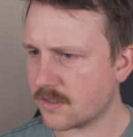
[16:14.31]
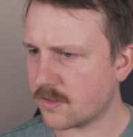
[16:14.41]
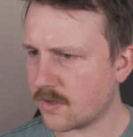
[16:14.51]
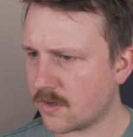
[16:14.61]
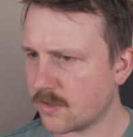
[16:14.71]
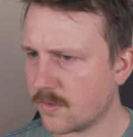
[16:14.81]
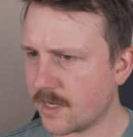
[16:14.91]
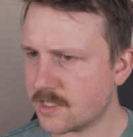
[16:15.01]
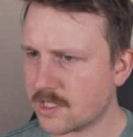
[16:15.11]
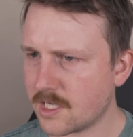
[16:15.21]
There are no
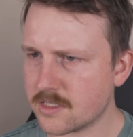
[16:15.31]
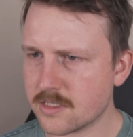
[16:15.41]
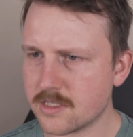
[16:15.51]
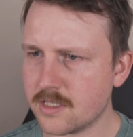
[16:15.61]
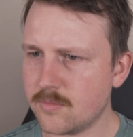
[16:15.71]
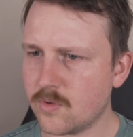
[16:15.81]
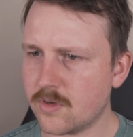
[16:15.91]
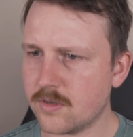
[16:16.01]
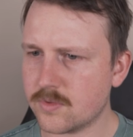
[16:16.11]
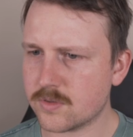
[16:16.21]
edge cases
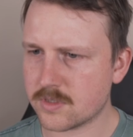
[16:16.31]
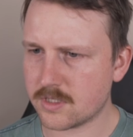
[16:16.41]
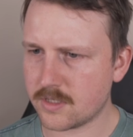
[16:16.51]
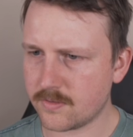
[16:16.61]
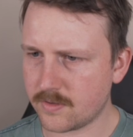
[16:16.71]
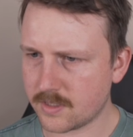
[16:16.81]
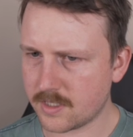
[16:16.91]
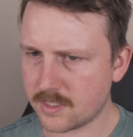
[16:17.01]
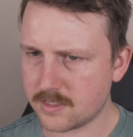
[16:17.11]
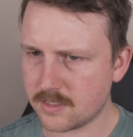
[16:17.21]
anymore, which was another thing that
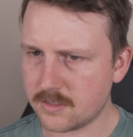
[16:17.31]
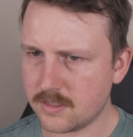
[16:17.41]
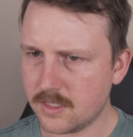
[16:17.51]
I did,